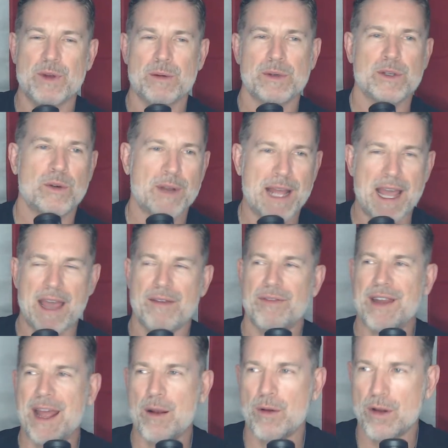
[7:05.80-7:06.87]
we're going a half
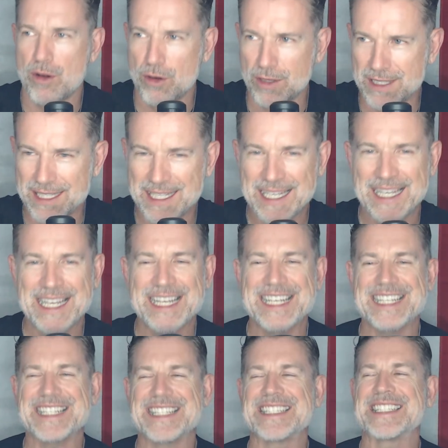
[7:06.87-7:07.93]
an hour early
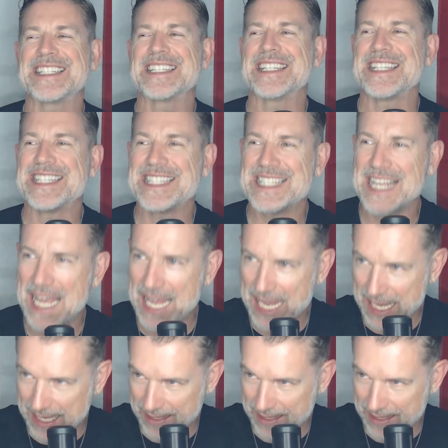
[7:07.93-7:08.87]
today.